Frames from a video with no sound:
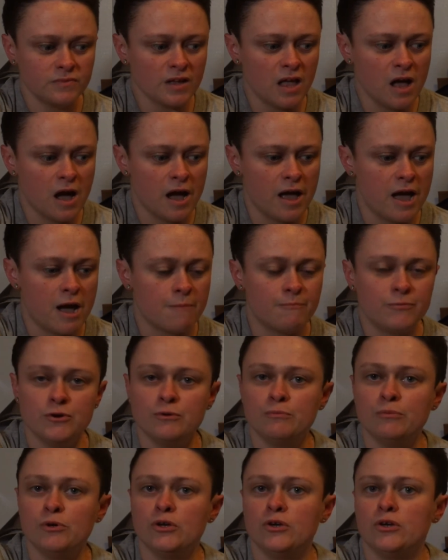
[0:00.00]
I happen to
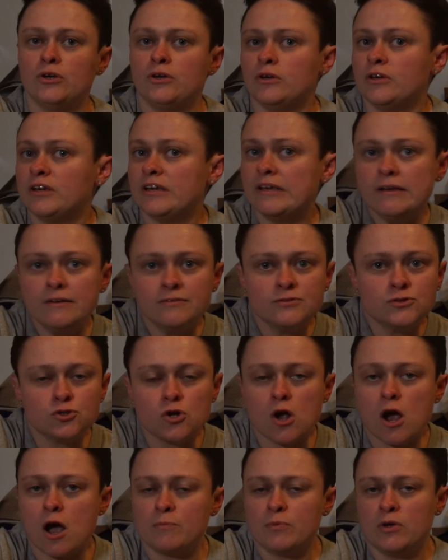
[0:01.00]
be
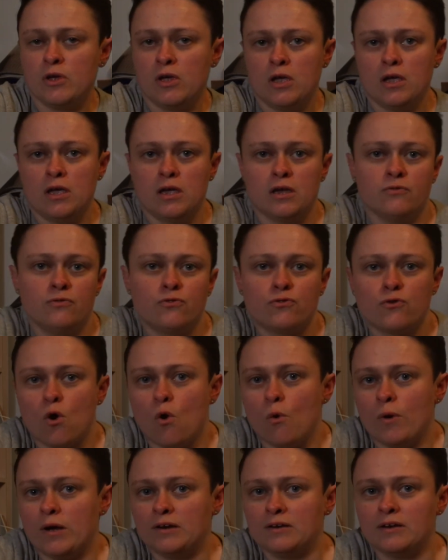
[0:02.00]
eavesdropping and
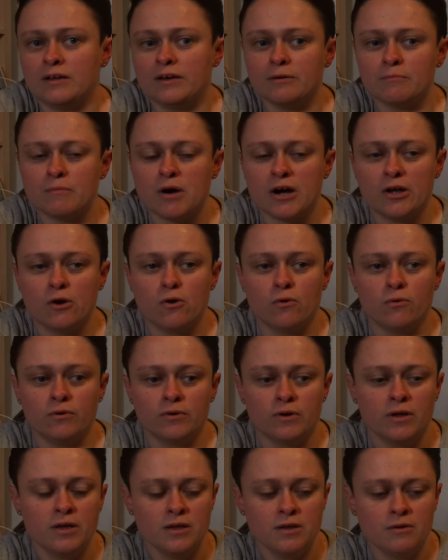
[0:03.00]
throw in like my own,
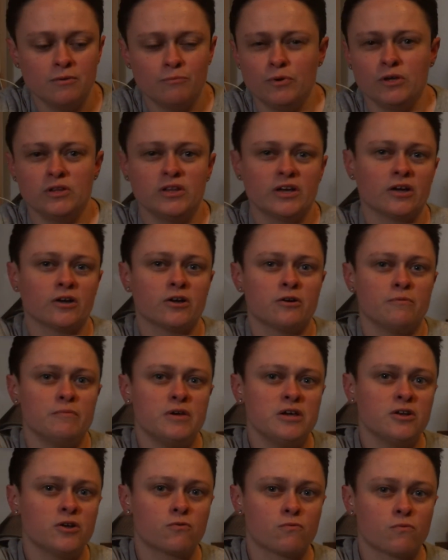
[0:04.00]
be like a
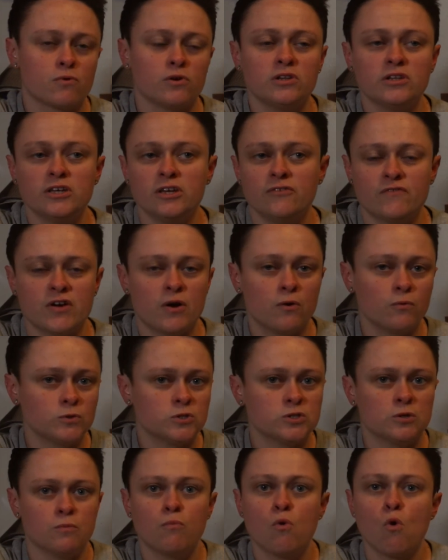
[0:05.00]
comedic relief at
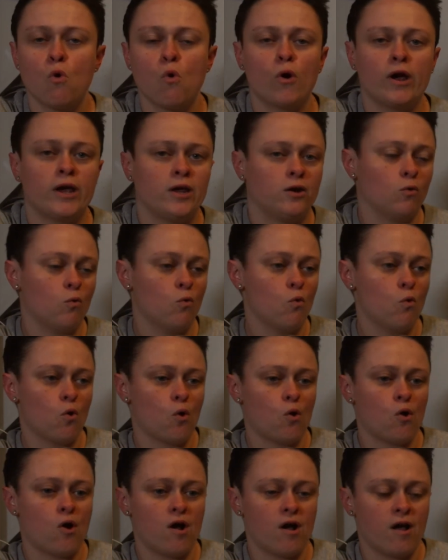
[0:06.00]
some point,
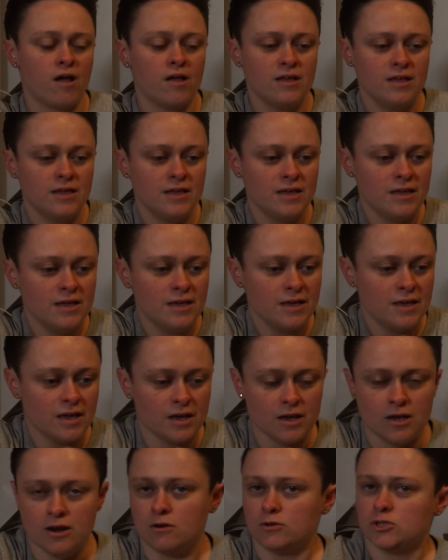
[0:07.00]
or
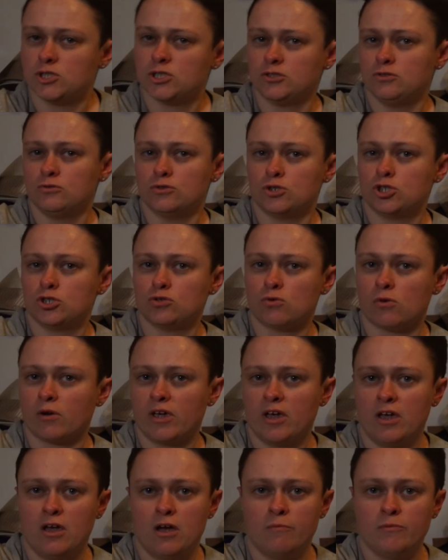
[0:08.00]
do a short
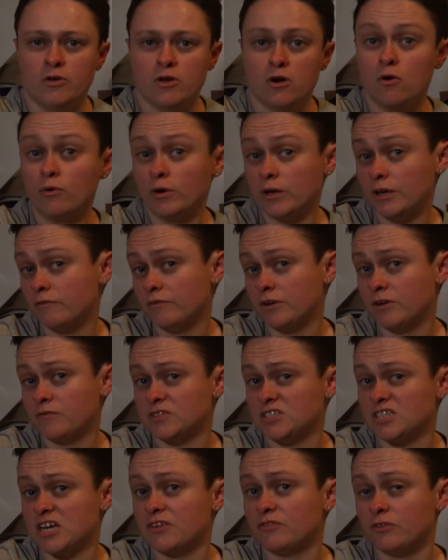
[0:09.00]
cameo, even if
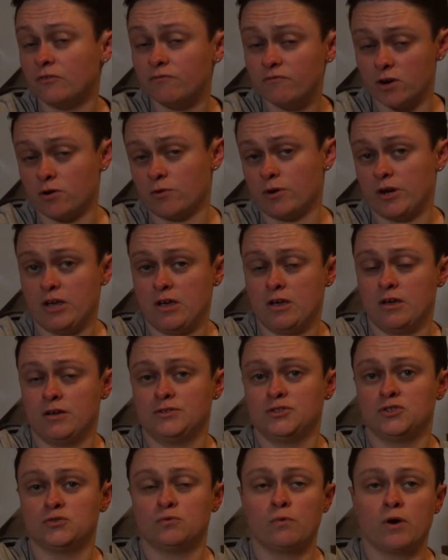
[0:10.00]
it's at the very
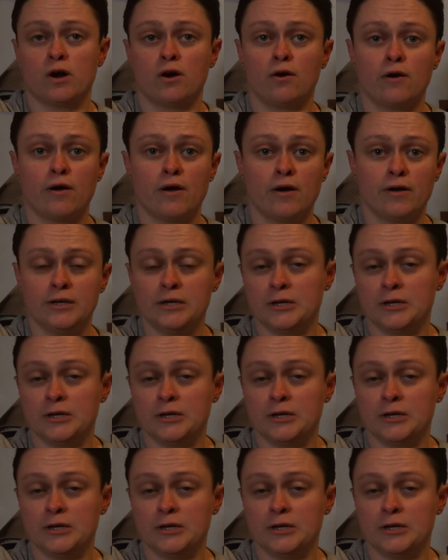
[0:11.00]
end where